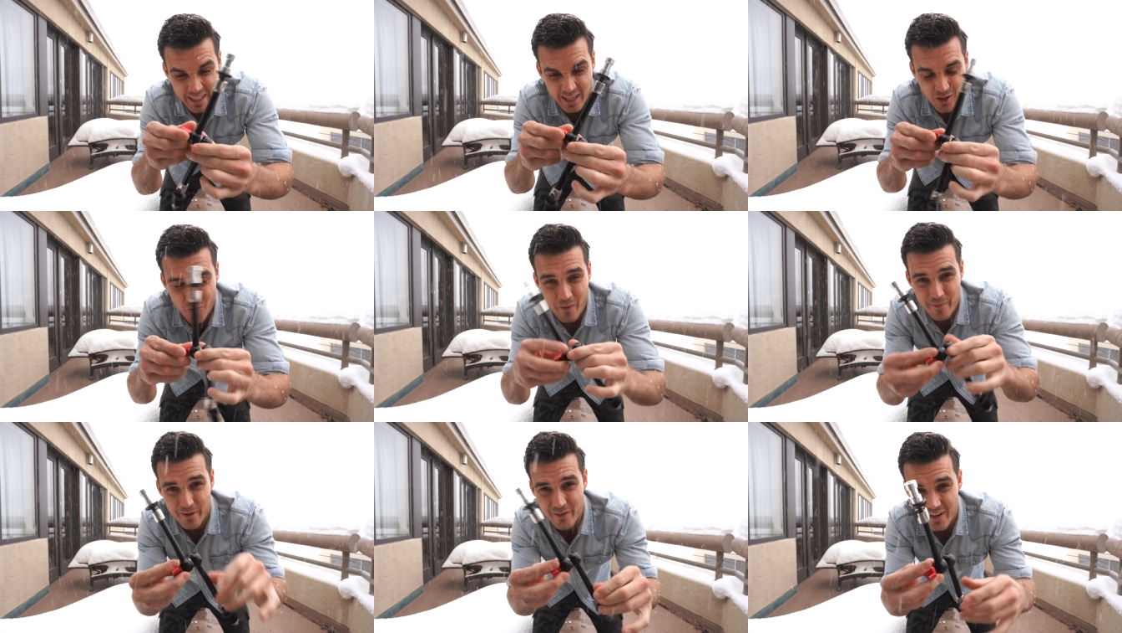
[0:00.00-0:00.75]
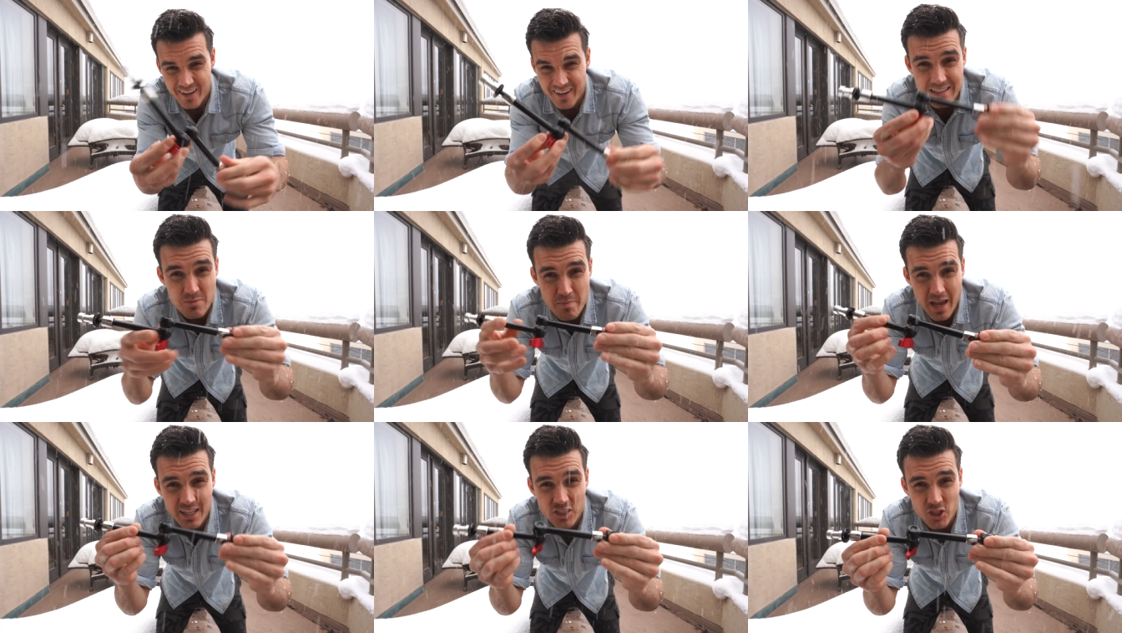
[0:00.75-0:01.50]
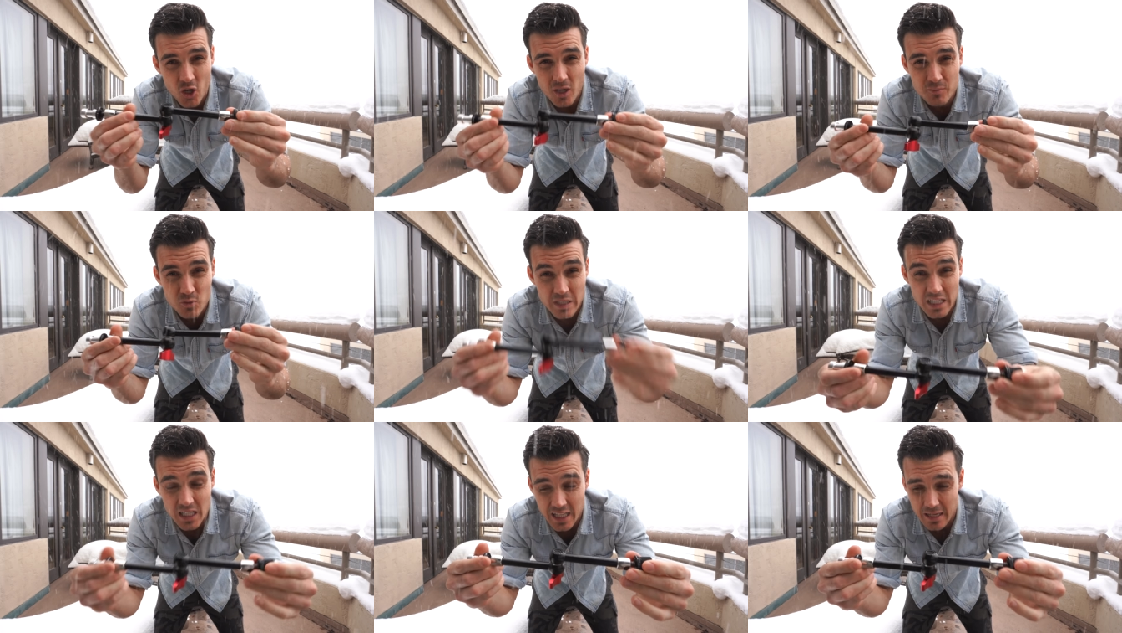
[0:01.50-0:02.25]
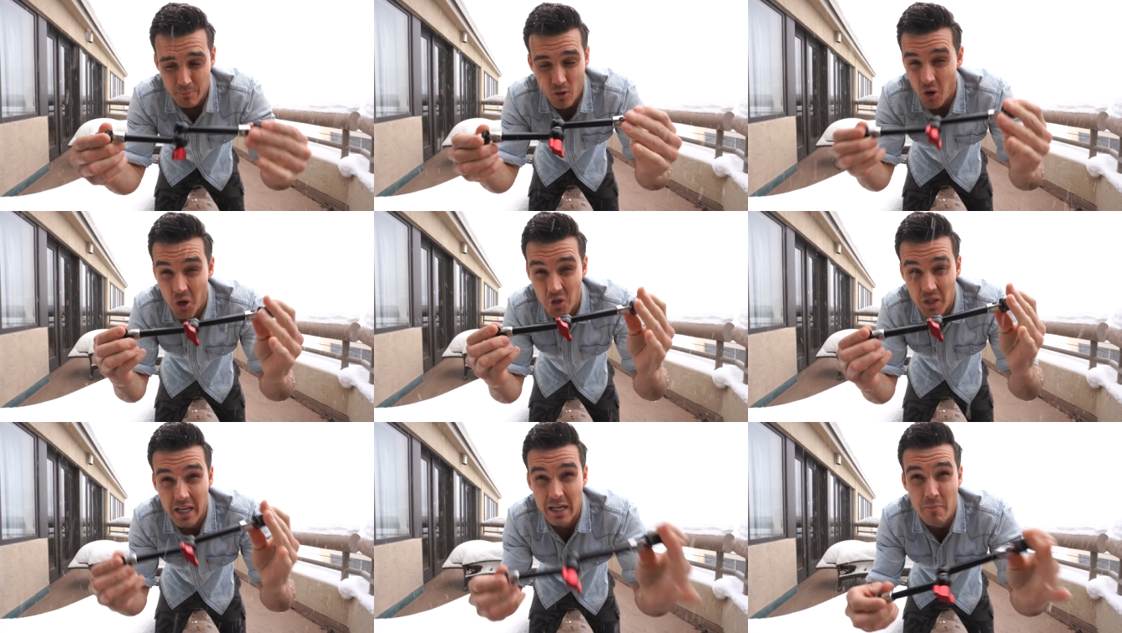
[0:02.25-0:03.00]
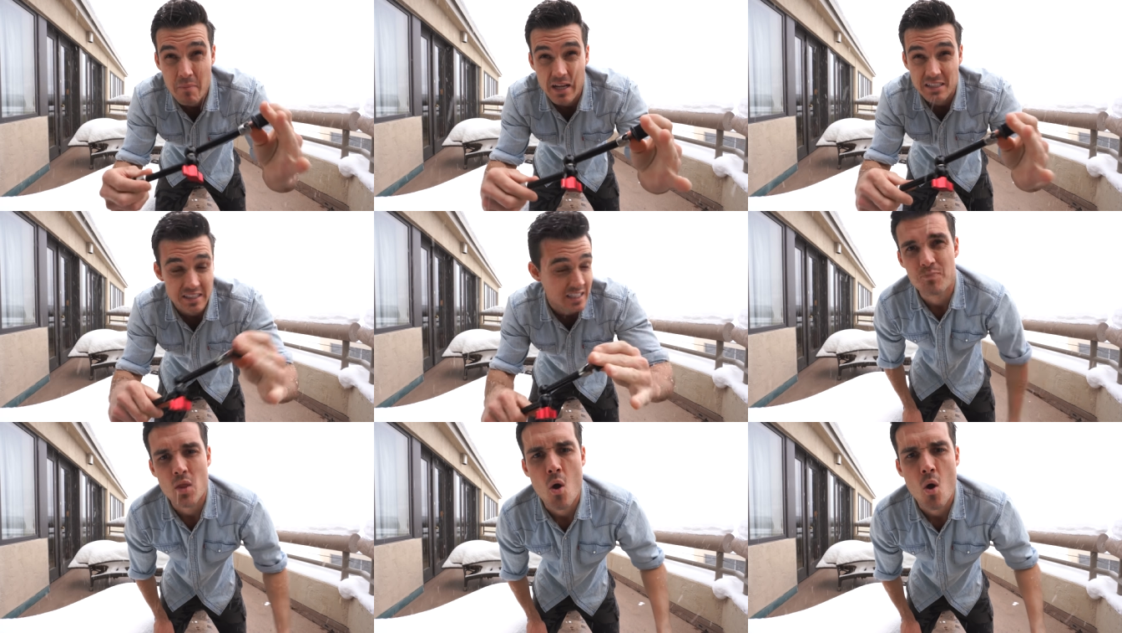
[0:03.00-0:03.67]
Rigging equipment. These magic arms with a clamp are like amazing.